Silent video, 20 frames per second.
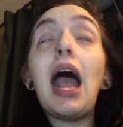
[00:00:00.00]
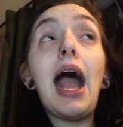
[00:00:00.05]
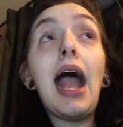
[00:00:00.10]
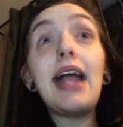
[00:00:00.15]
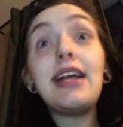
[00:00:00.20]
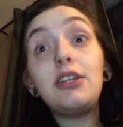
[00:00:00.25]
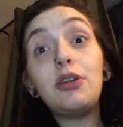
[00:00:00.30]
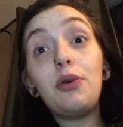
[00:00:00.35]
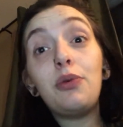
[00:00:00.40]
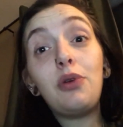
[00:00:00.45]

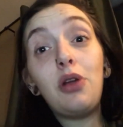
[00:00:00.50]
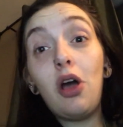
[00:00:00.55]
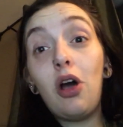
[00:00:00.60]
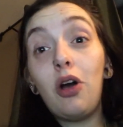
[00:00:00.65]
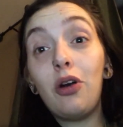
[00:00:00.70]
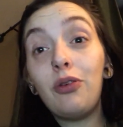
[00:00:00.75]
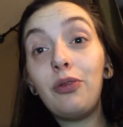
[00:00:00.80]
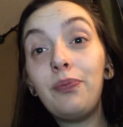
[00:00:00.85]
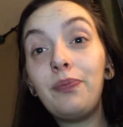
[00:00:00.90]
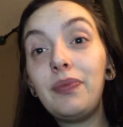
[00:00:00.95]
I don't
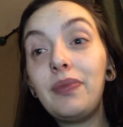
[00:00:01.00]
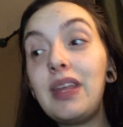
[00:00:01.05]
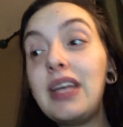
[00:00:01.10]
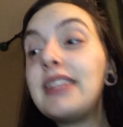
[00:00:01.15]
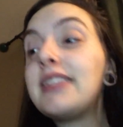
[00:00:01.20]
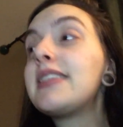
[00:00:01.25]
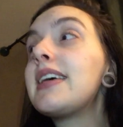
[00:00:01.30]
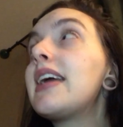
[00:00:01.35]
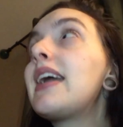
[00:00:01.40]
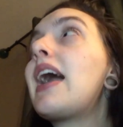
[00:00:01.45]
know.
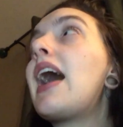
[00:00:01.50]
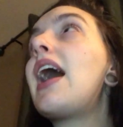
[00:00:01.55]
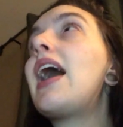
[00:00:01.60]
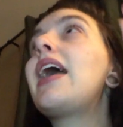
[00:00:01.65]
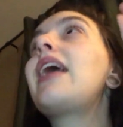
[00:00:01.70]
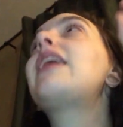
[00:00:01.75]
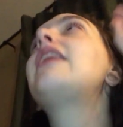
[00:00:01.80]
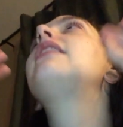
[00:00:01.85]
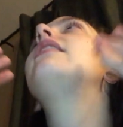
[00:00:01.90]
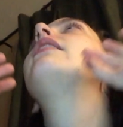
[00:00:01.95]
It's like
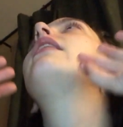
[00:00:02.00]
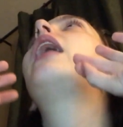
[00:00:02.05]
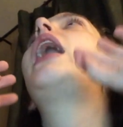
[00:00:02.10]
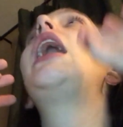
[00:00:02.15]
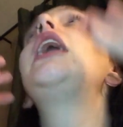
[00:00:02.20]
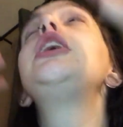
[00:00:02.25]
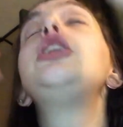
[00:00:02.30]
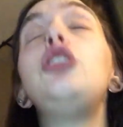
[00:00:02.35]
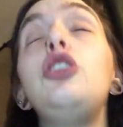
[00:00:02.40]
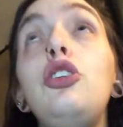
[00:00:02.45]
I
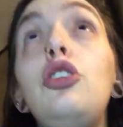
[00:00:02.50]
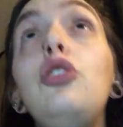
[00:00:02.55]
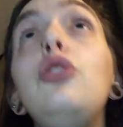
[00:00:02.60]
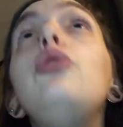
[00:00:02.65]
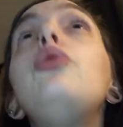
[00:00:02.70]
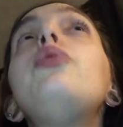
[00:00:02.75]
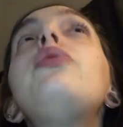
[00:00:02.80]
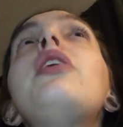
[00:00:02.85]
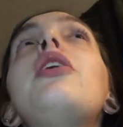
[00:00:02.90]
knew